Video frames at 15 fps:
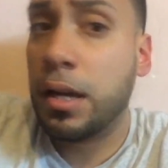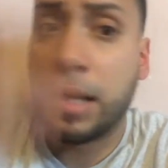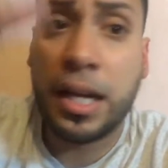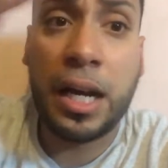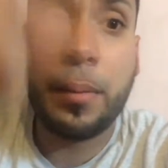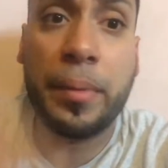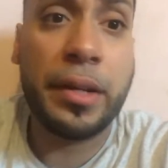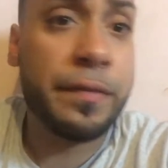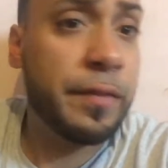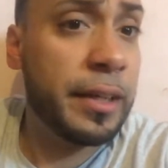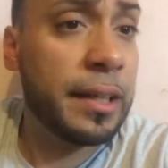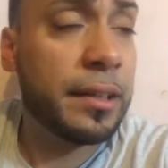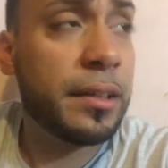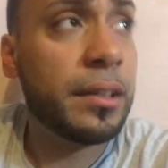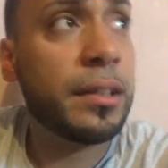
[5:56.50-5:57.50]
comment if
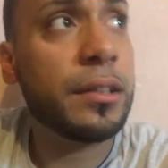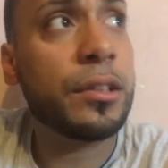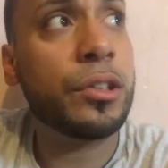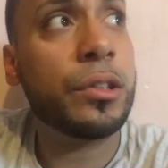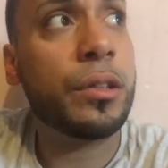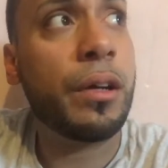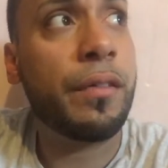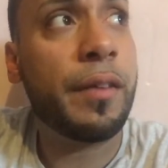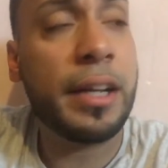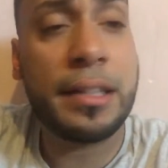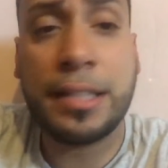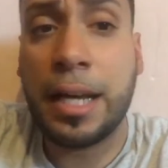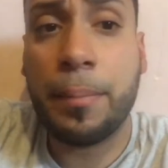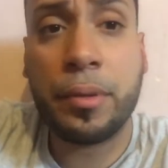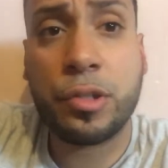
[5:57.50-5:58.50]
anything you know if any
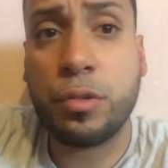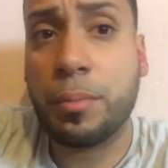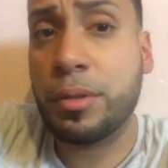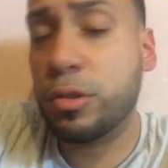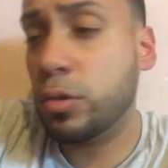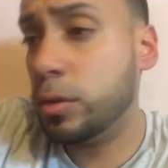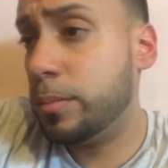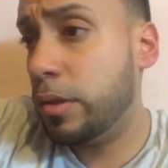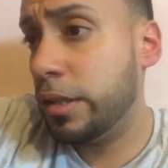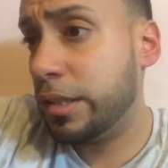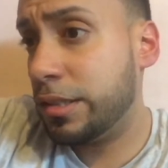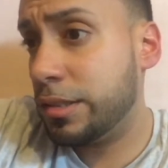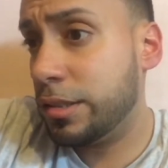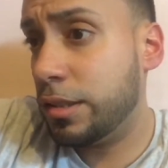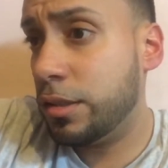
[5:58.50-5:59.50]
topics you want me to talk about like
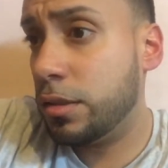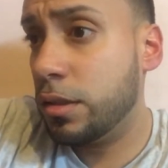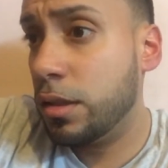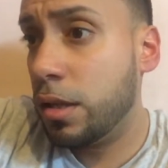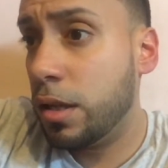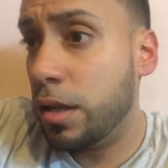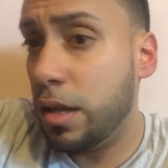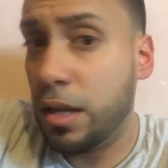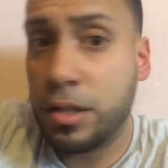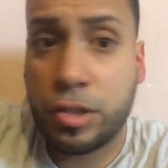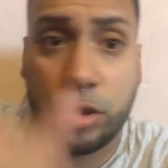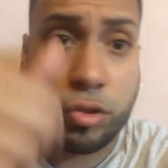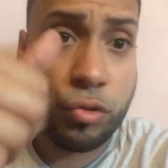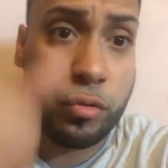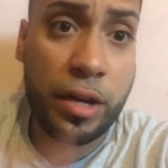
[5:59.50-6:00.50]
i said and
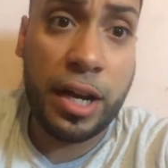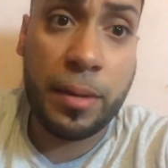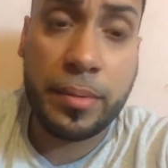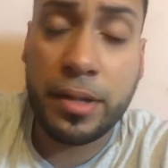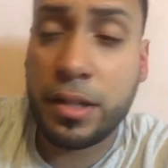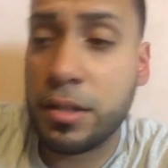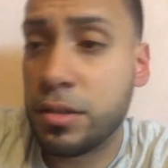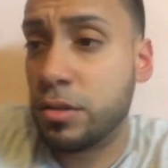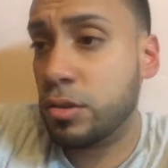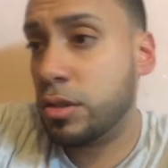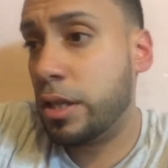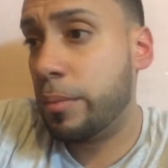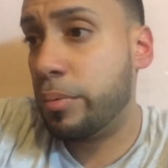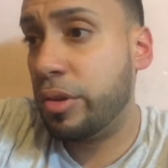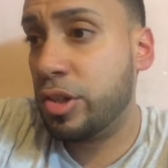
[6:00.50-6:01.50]
subscribe guys you know
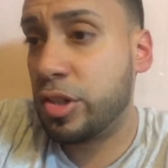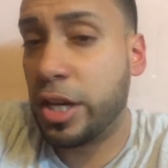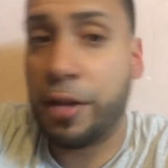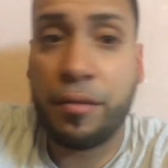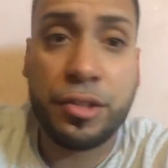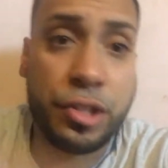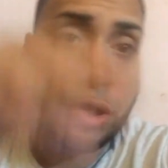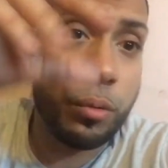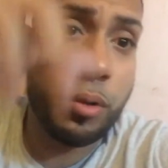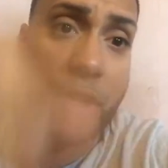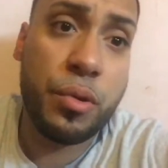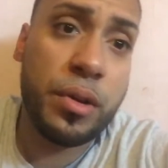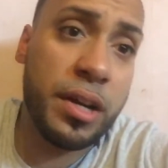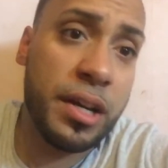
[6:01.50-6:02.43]
i appreciate every single one of you